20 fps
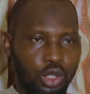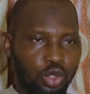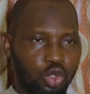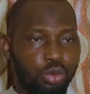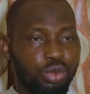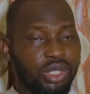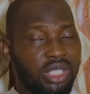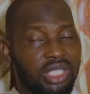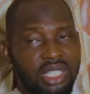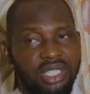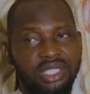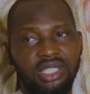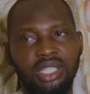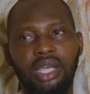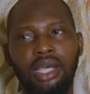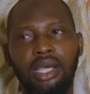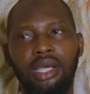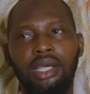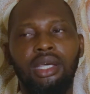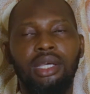to be
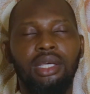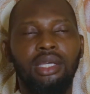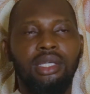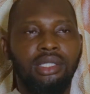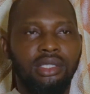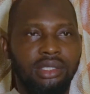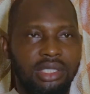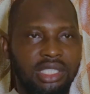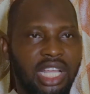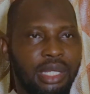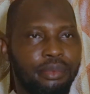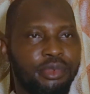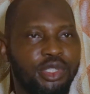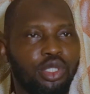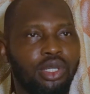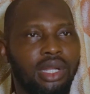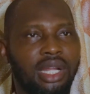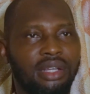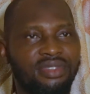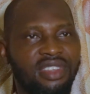sincere, this
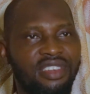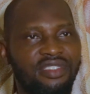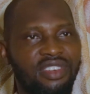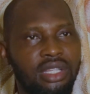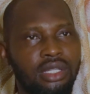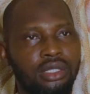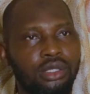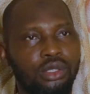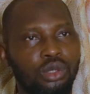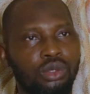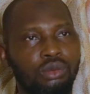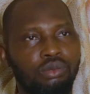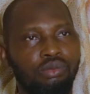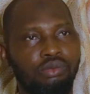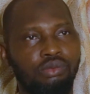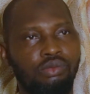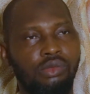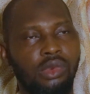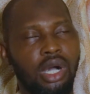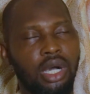administration has given
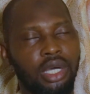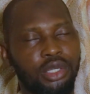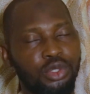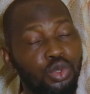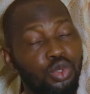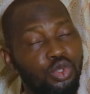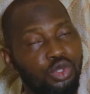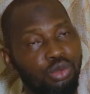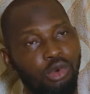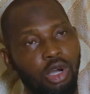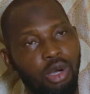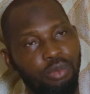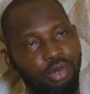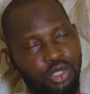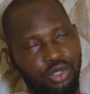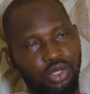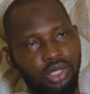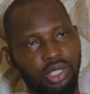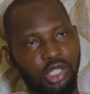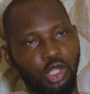youth more
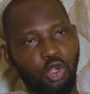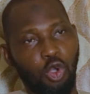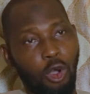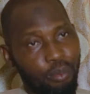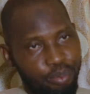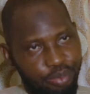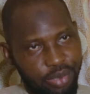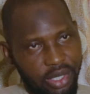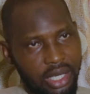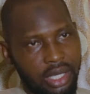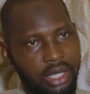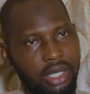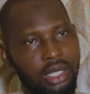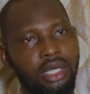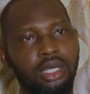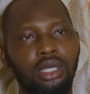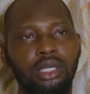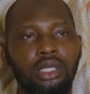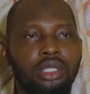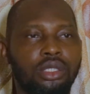opportunity compared
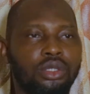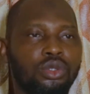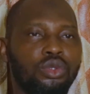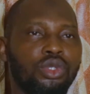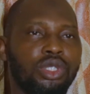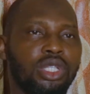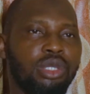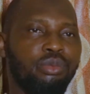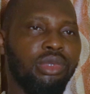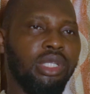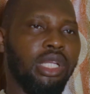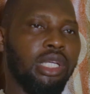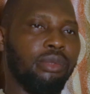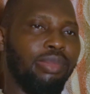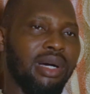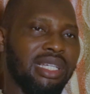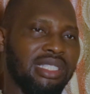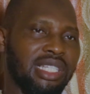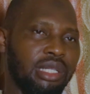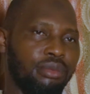to the immediate
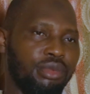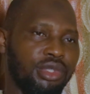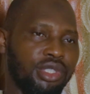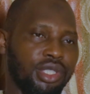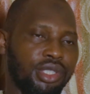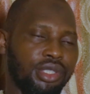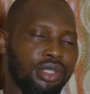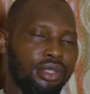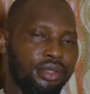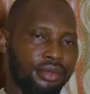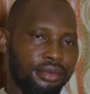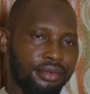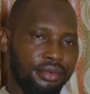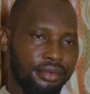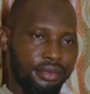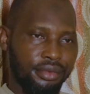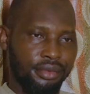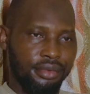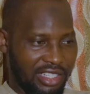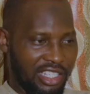past administration.
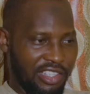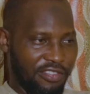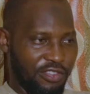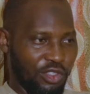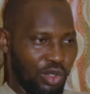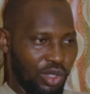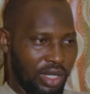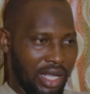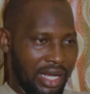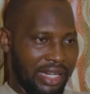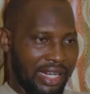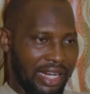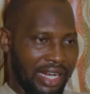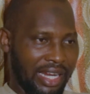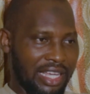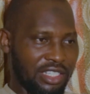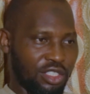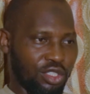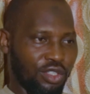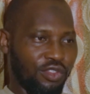If you look at the
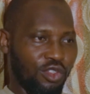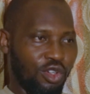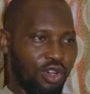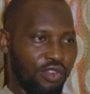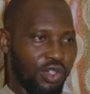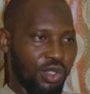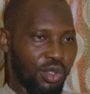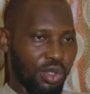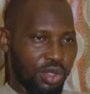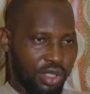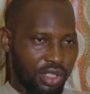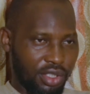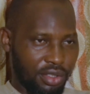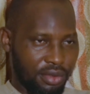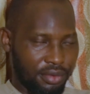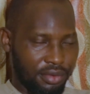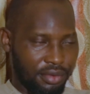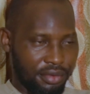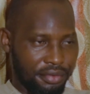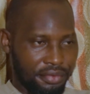class of governors
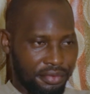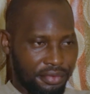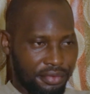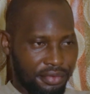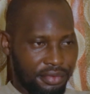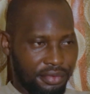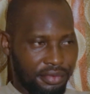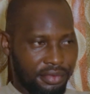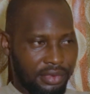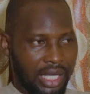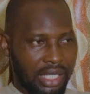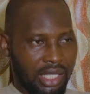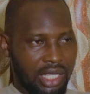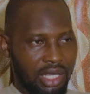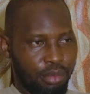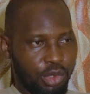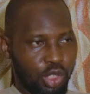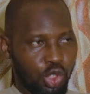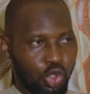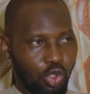that
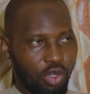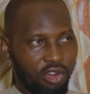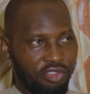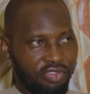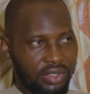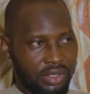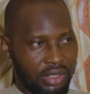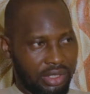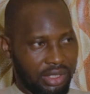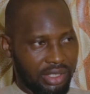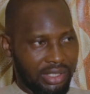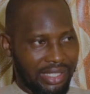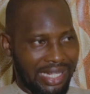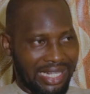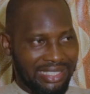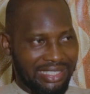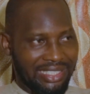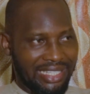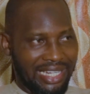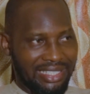came into office in
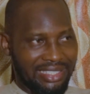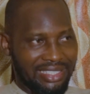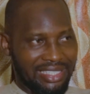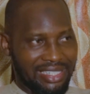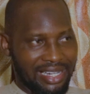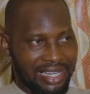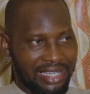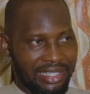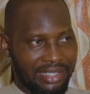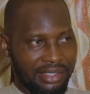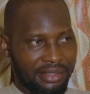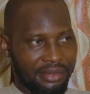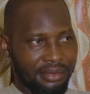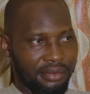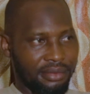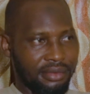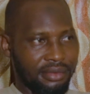1999,